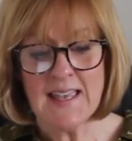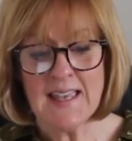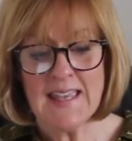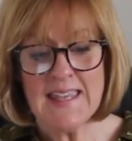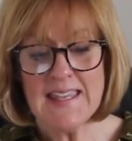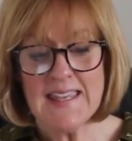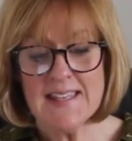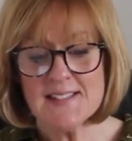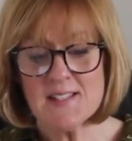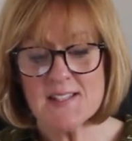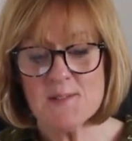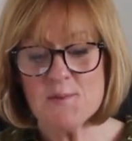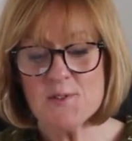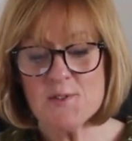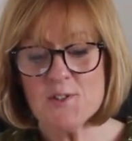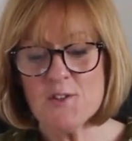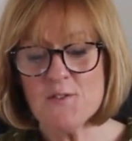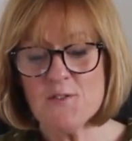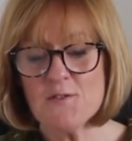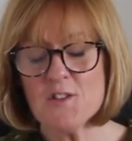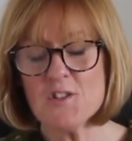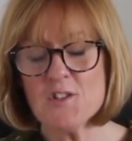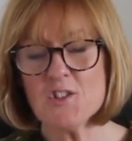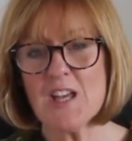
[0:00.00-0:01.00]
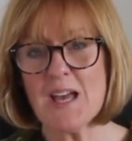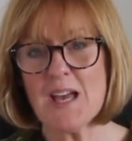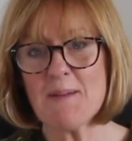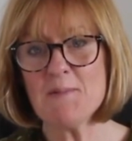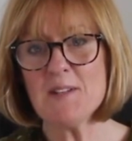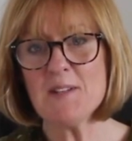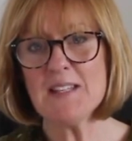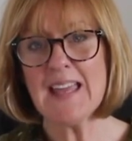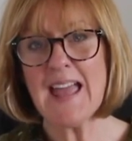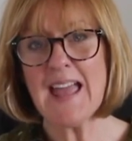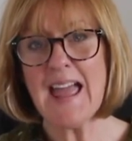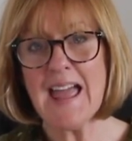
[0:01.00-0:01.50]
He has observed the
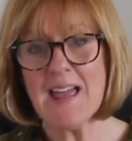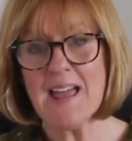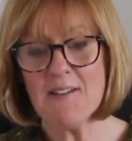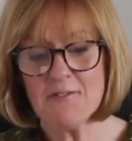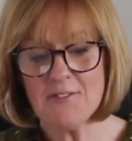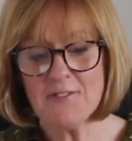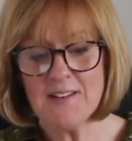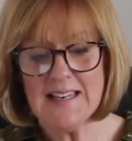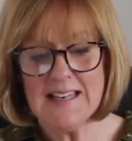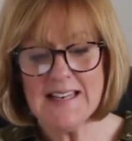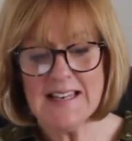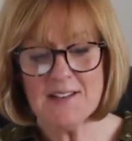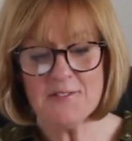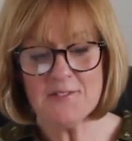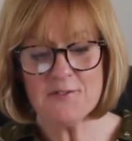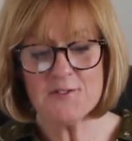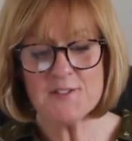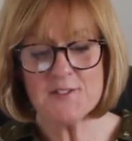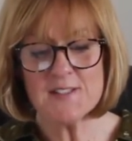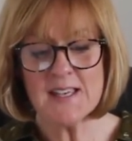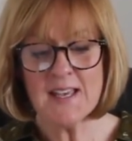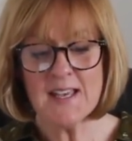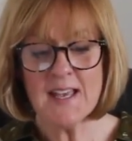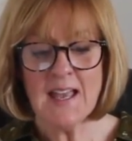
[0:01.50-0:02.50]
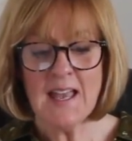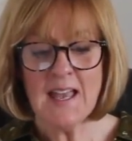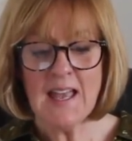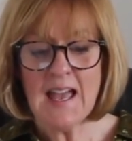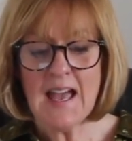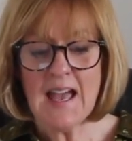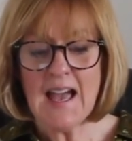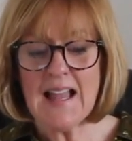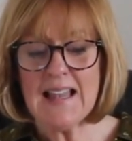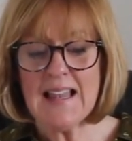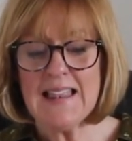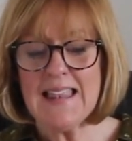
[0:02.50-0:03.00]
shepherd carefully lift
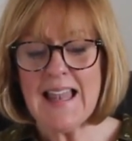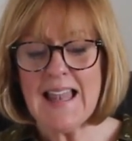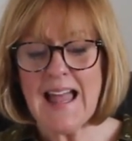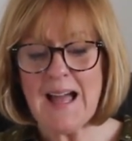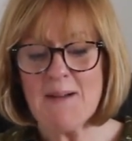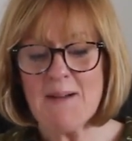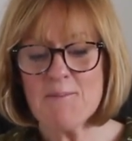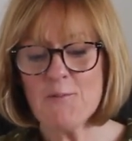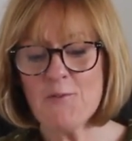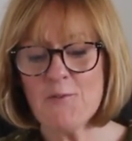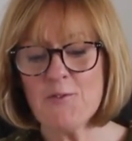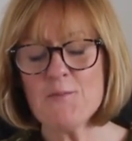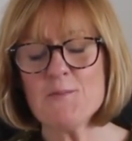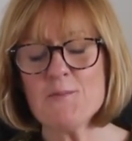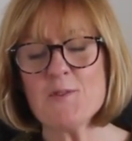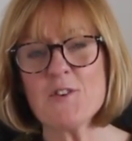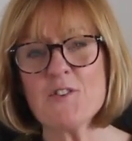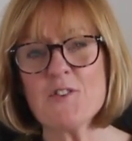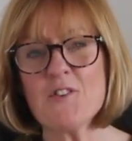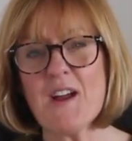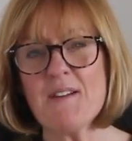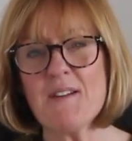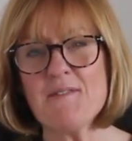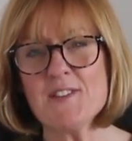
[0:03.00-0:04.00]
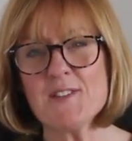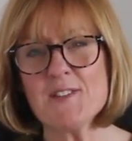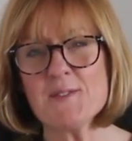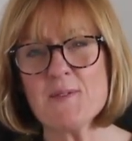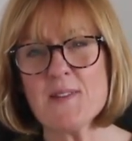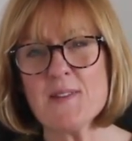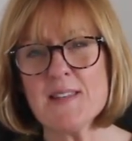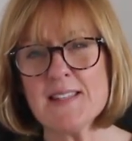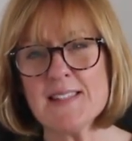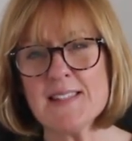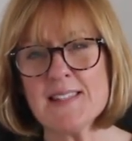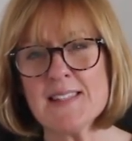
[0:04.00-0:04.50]
a lamb from a crevice
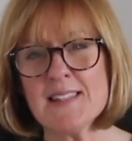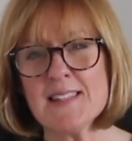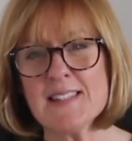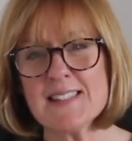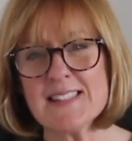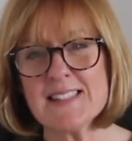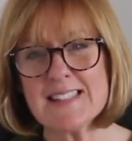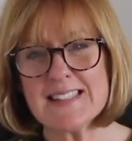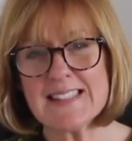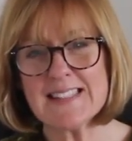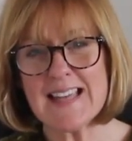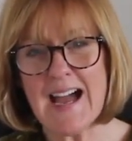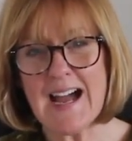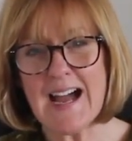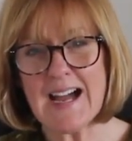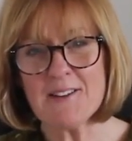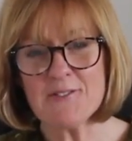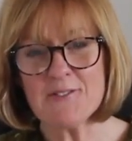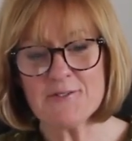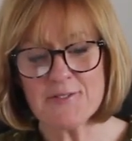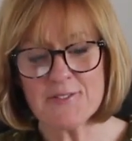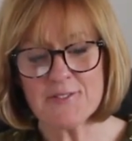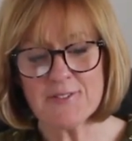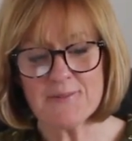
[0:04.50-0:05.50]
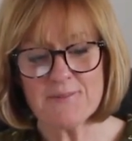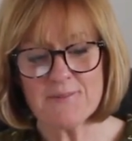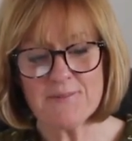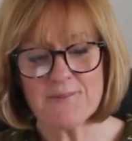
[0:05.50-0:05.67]
with his staff.